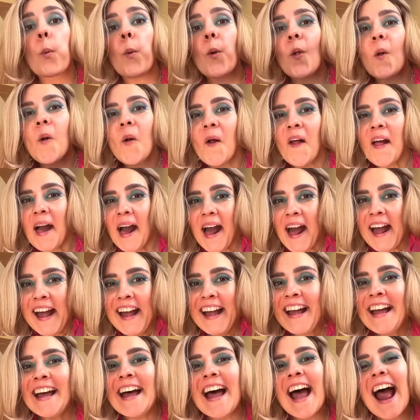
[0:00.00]
time to
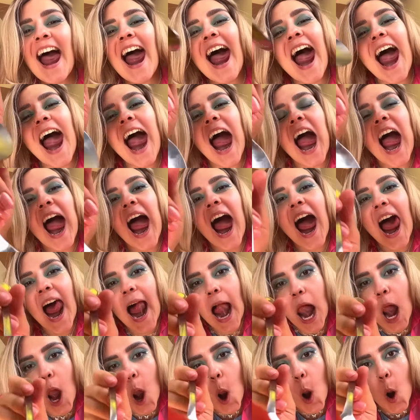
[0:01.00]
scoop out the good
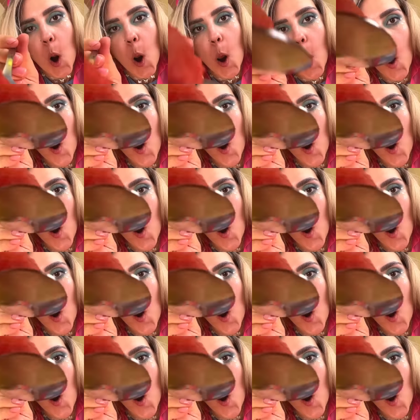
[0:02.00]
stuff.